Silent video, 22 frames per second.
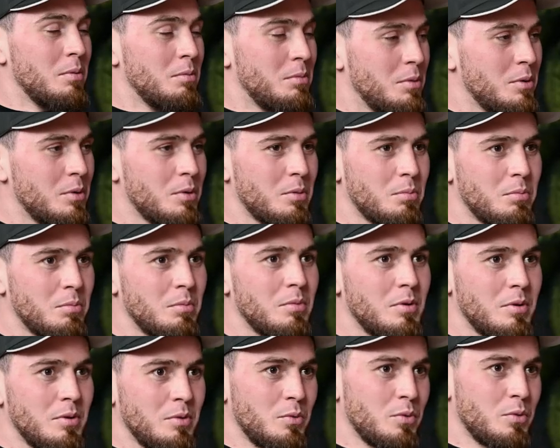Yeah.
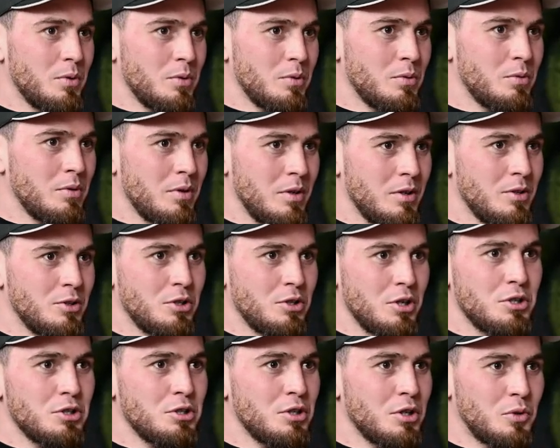In
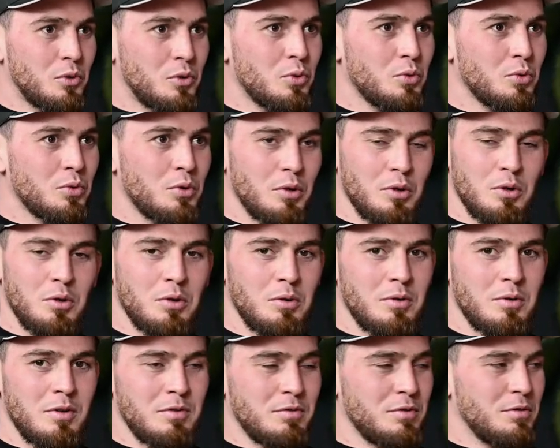Chechnya too, you
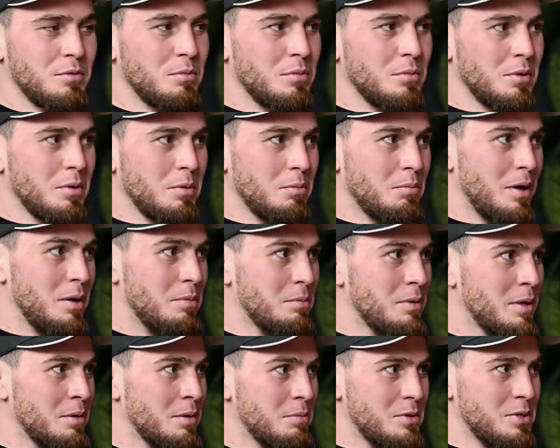know, if my
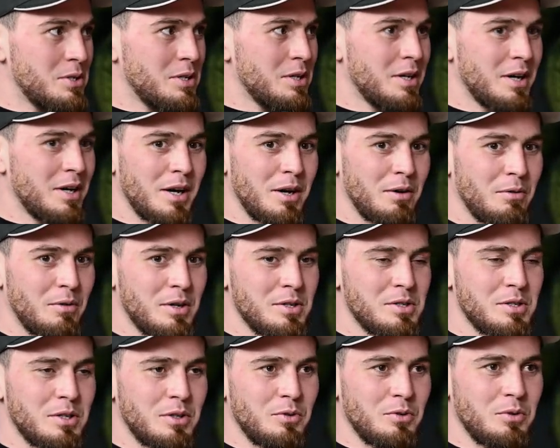mom see I
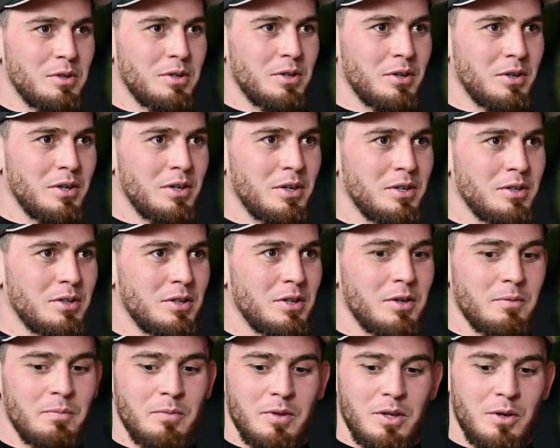wrestle with a kid,
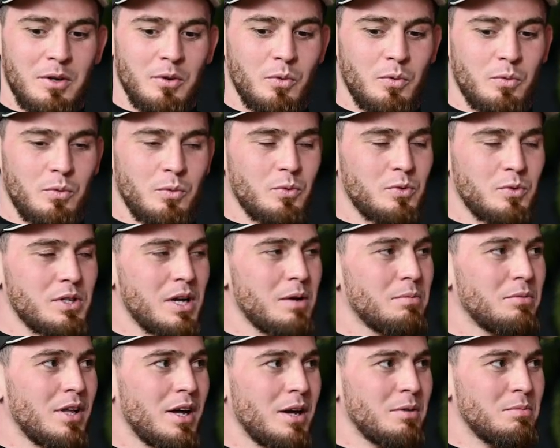
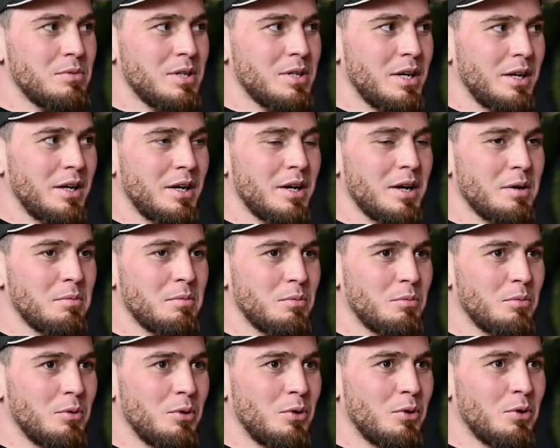sometimes I
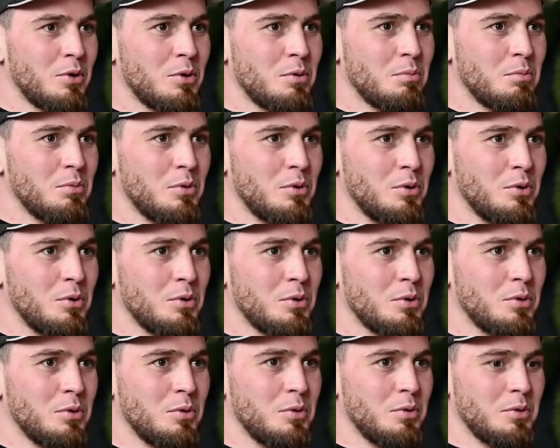come home, you
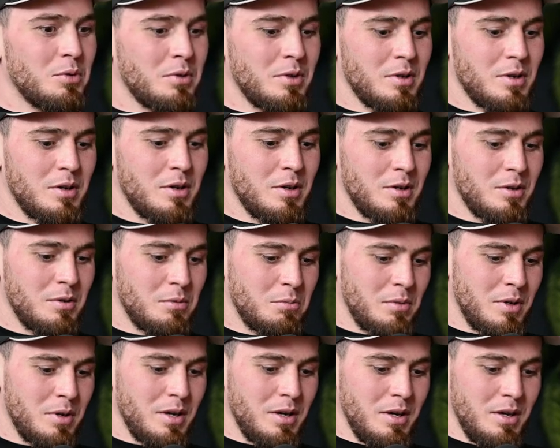know,
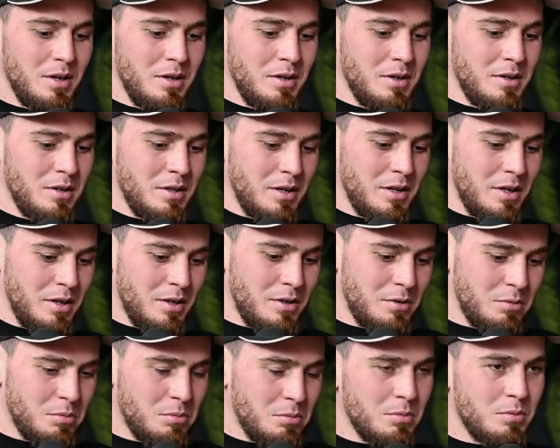my
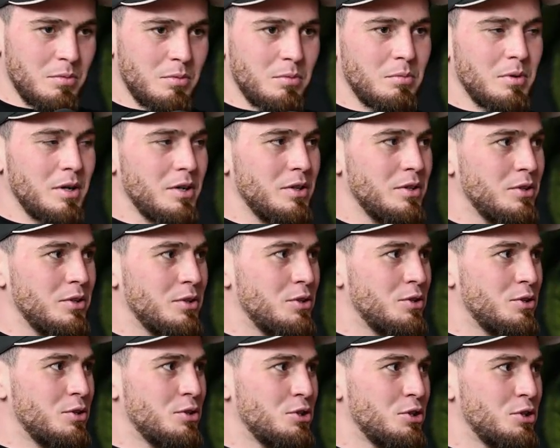
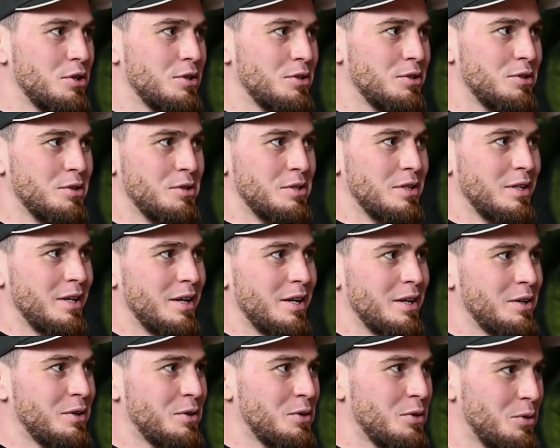shirt is
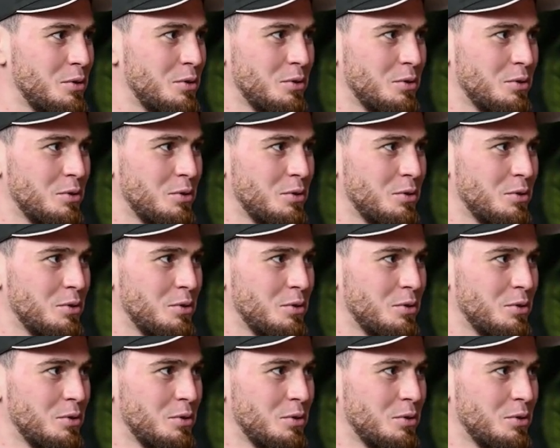like, you